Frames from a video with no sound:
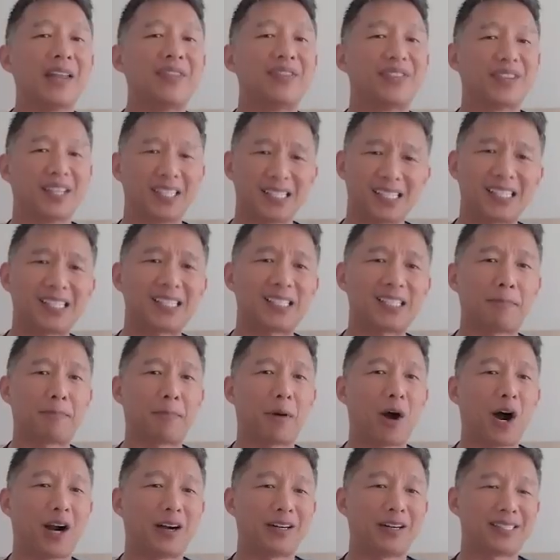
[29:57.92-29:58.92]
And this is
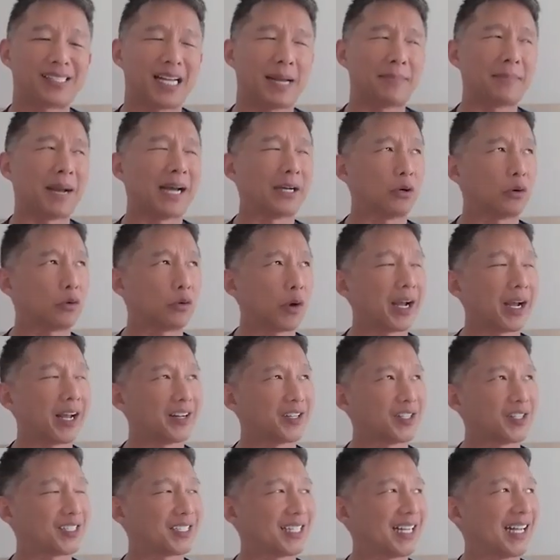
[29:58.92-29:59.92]
the part, Sam, I don't
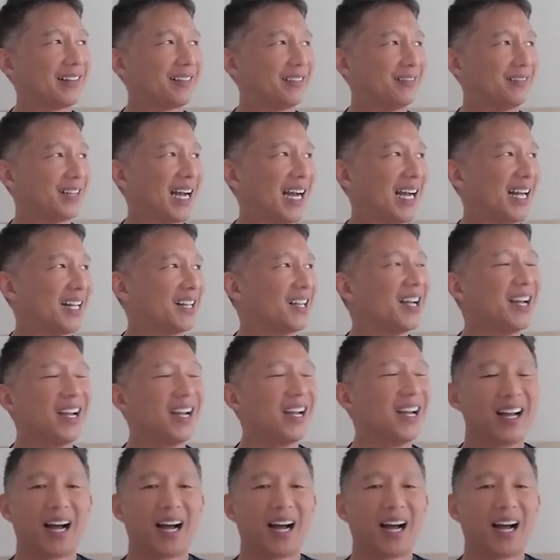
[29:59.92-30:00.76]
quite understand in that